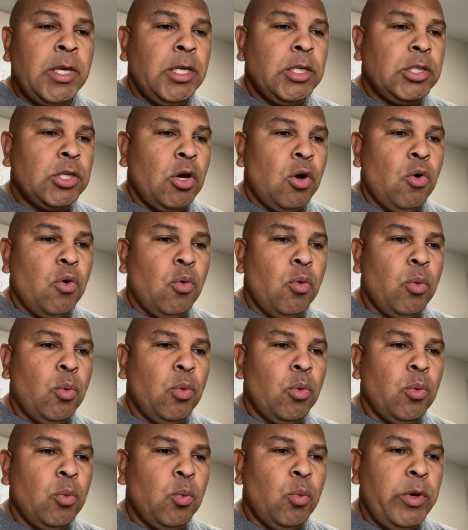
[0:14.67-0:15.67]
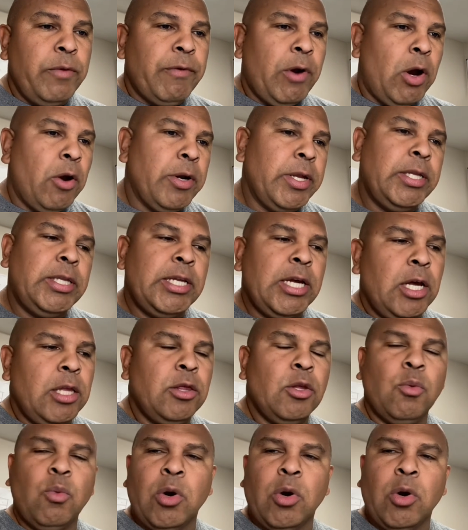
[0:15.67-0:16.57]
So we've already done the